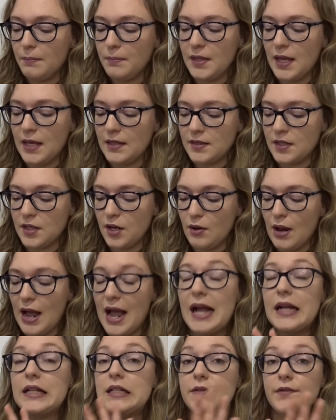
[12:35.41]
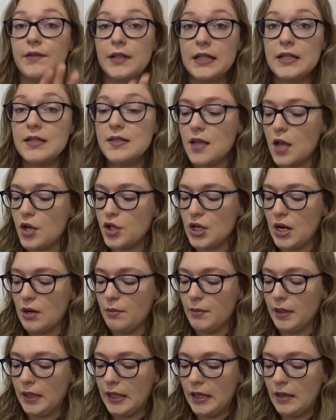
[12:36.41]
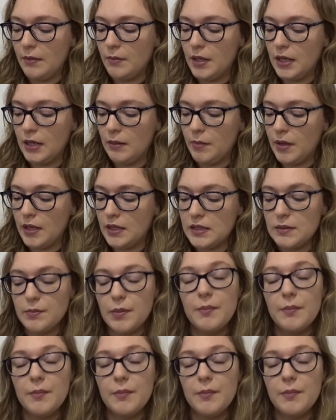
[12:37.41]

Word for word: yes, I don't actively search out Mickey and Minnie pins,